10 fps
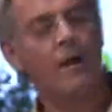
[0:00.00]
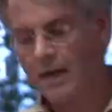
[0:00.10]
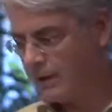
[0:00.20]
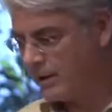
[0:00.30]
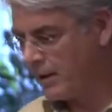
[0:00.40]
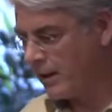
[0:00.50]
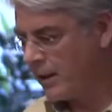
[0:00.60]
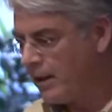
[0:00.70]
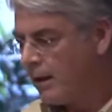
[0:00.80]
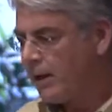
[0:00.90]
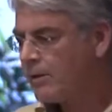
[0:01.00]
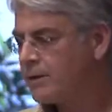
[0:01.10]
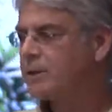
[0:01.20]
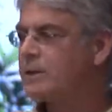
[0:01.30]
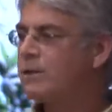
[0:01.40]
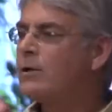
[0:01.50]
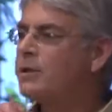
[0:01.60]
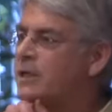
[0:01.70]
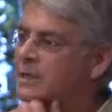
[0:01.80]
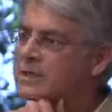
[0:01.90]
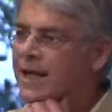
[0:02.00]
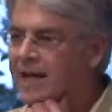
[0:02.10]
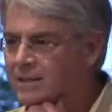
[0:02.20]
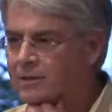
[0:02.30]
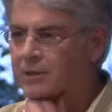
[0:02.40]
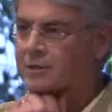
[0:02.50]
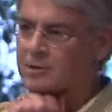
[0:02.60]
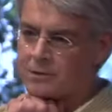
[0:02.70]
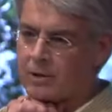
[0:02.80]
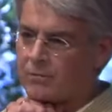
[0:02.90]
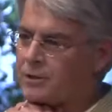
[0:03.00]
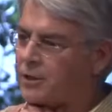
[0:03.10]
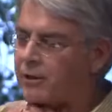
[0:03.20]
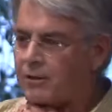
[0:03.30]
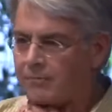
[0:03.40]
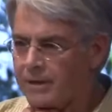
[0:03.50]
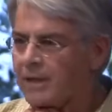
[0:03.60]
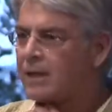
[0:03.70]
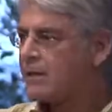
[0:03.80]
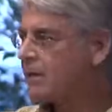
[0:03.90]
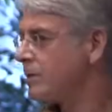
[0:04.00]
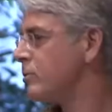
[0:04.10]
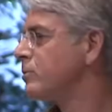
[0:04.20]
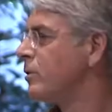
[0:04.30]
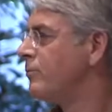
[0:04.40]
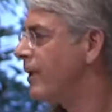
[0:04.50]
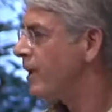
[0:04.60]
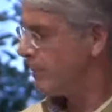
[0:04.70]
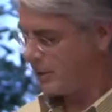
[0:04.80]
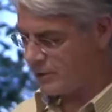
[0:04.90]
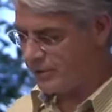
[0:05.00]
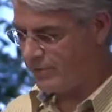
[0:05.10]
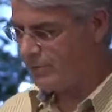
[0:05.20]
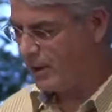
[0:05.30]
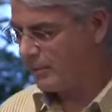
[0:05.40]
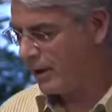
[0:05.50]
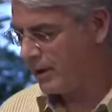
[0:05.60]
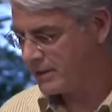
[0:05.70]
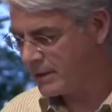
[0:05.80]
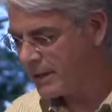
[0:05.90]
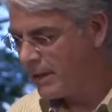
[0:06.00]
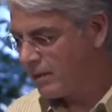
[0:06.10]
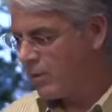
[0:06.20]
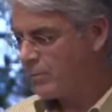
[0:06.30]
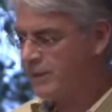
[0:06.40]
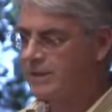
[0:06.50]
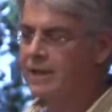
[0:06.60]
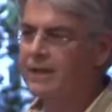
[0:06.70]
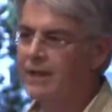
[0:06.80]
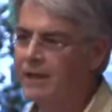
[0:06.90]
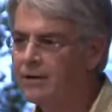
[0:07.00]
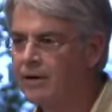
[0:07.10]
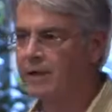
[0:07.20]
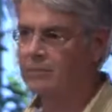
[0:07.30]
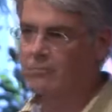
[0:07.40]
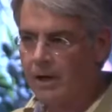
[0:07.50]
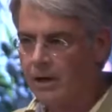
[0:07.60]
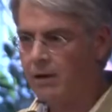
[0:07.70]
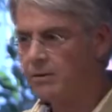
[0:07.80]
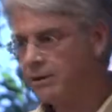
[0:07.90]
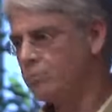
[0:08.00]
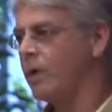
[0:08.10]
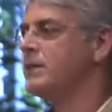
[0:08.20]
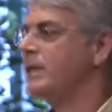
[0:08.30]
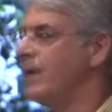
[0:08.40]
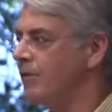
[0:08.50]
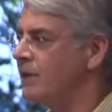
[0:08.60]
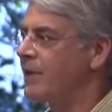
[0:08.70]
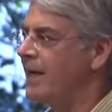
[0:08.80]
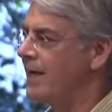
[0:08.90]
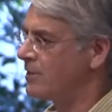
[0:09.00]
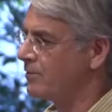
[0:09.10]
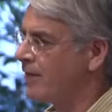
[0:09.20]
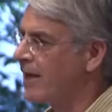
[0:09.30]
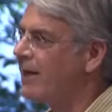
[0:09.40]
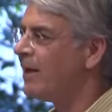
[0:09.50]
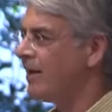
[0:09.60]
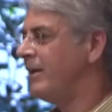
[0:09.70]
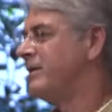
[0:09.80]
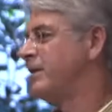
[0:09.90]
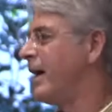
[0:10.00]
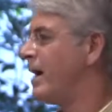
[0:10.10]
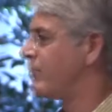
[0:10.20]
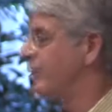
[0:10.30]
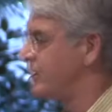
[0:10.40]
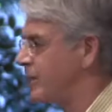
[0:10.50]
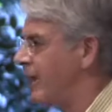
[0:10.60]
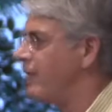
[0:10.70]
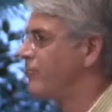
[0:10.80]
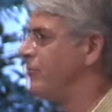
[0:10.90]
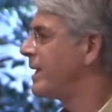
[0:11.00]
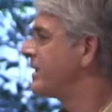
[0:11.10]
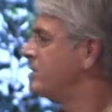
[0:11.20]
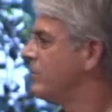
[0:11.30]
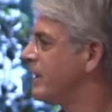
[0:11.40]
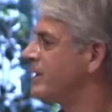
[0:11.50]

And this is not just accident of geography. This is also very much driven by policy. What we see in here is one set of indicators of that. These are average tariff rates, so